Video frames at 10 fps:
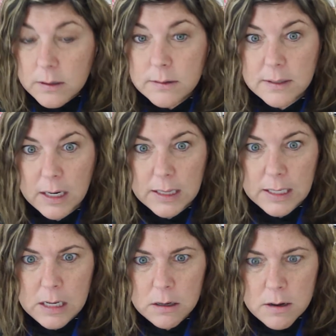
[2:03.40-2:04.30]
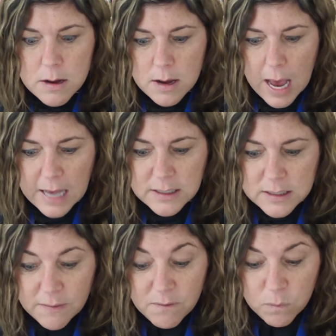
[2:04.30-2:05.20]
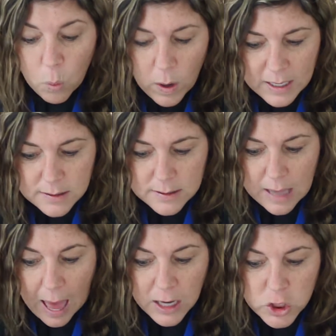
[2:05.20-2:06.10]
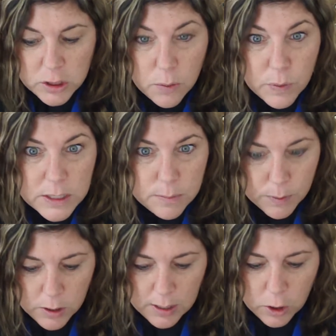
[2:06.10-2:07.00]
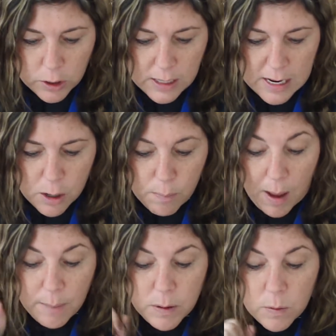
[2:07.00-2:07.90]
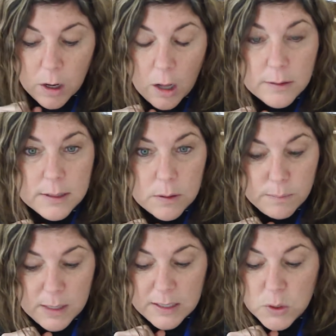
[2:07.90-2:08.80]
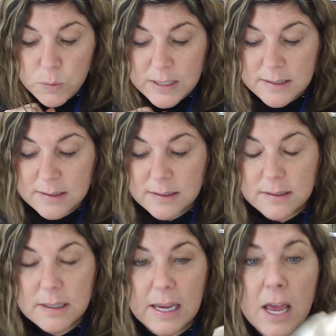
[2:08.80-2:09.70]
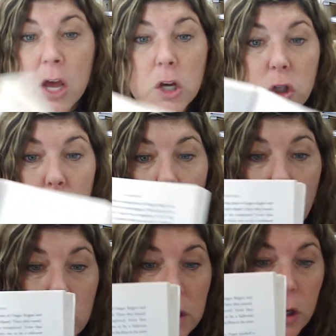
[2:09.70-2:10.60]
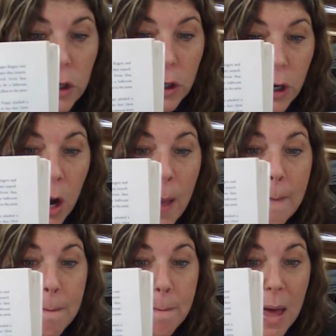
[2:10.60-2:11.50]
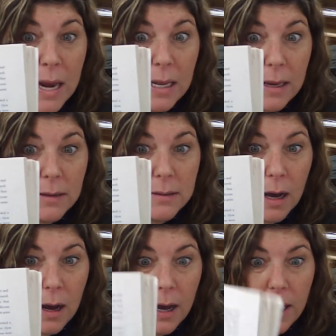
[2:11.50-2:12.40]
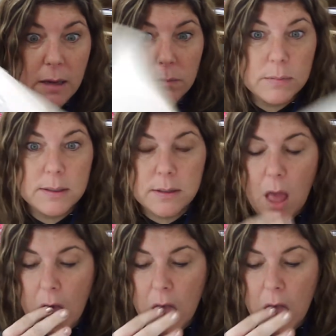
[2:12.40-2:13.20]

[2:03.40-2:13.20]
Suddenly, as if a voice actually whispered in her ear, Poppy recalled something sweet Cicely told her many times.